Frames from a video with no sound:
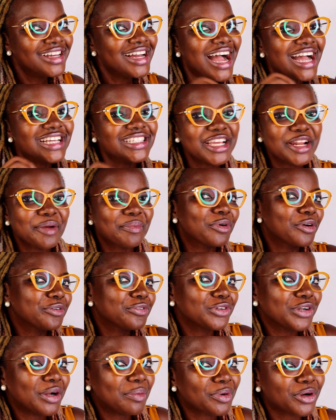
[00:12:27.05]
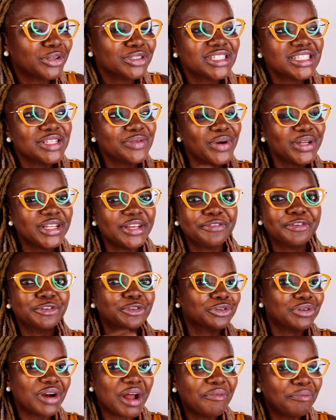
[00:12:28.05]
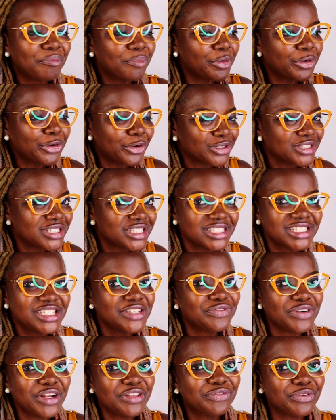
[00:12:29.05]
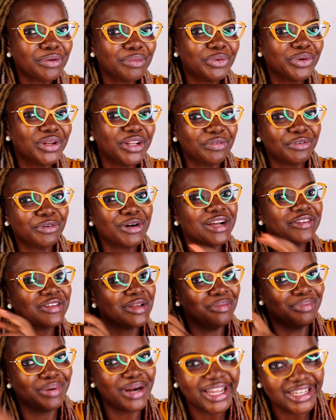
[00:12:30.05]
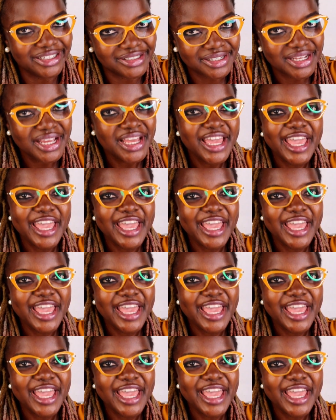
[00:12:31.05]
I said a product photographer because the way they photograph products is different from the way they photograph bride.